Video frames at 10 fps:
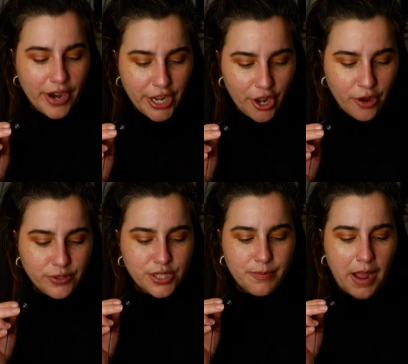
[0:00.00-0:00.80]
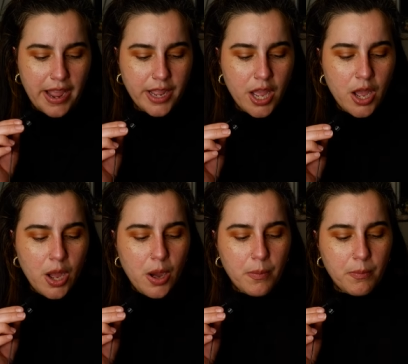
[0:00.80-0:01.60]
a Ghost by
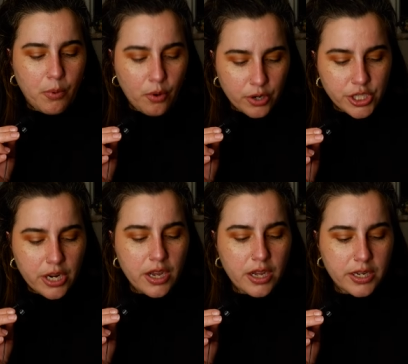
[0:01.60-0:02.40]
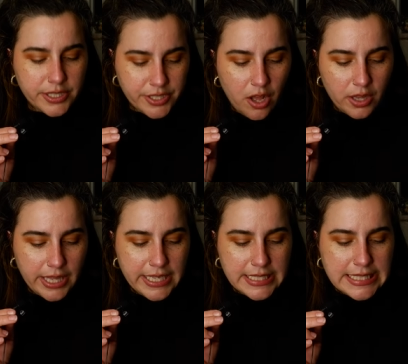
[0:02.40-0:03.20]
Borja
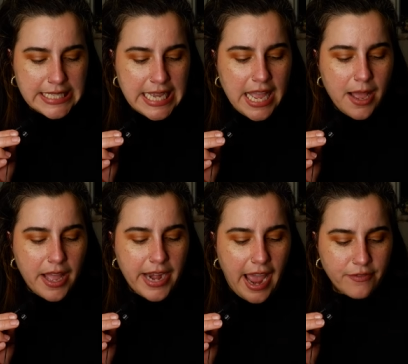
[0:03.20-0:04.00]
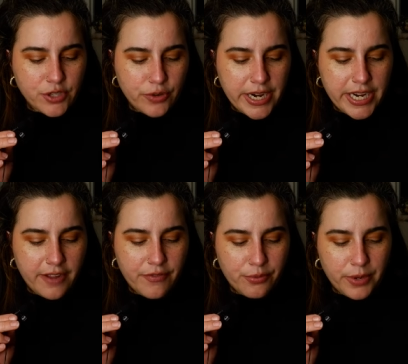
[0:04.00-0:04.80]
Gonzalez, an average
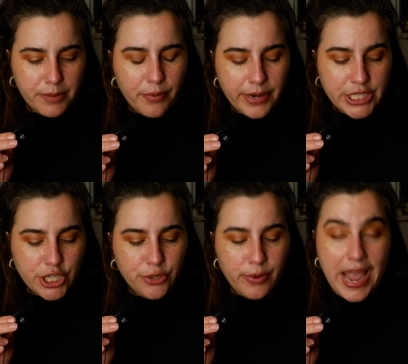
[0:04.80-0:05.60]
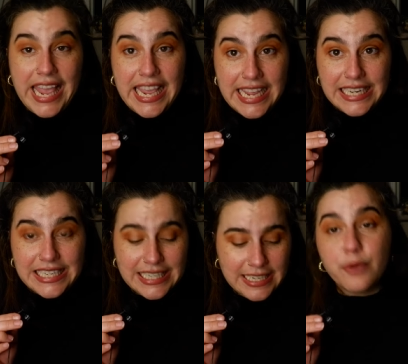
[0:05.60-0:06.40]
rating of 3.28.
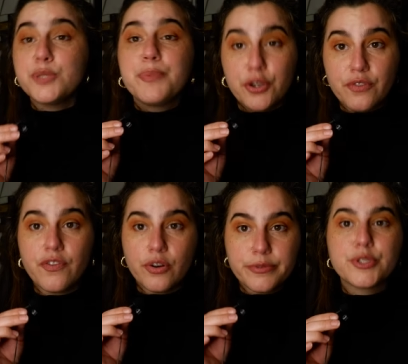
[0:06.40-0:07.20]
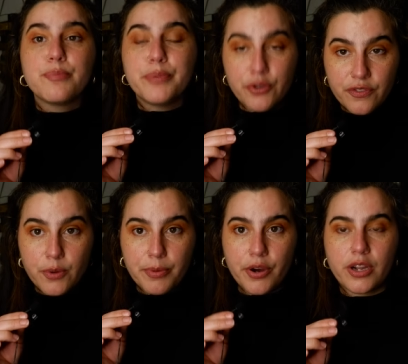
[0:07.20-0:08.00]
It was beautiful. It was a
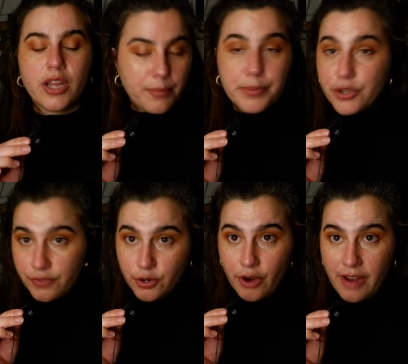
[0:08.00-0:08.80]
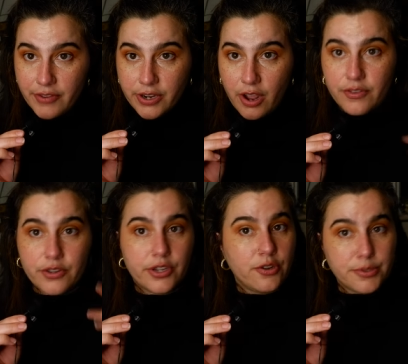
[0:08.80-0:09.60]
beautiful book, a beautiful graphic
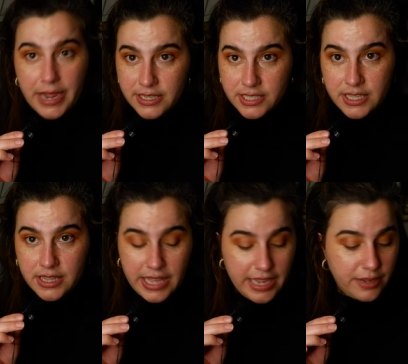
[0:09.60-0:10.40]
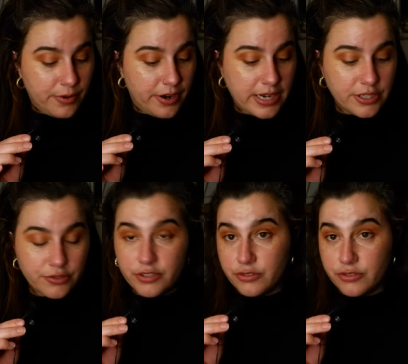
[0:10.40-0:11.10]
novel. It goes back to the thing where I